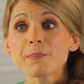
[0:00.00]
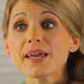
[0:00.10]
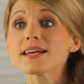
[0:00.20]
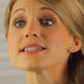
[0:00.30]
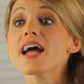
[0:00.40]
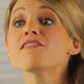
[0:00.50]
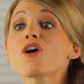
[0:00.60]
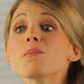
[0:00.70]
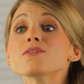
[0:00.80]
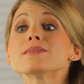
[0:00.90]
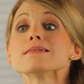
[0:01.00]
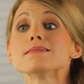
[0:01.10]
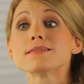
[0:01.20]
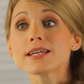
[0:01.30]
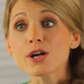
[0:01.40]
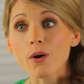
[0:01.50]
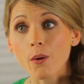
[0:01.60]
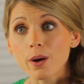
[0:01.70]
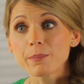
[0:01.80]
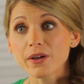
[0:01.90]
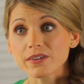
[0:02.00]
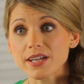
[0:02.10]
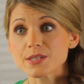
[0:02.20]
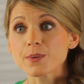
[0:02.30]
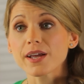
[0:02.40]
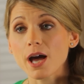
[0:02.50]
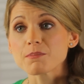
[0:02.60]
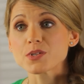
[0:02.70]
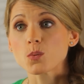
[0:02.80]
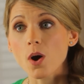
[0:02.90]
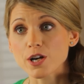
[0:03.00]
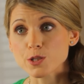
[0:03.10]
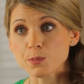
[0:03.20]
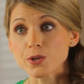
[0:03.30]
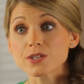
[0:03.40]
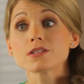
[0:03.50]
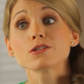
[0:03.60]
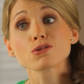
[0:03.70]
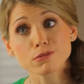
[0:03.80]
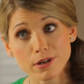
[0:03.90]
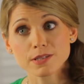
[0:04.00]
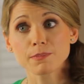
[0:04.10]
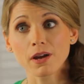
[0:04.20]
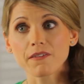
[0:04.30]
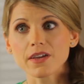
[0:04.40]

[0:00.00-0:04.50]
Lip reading: because I have almost zero abilities when it comes to water sports. Trust me on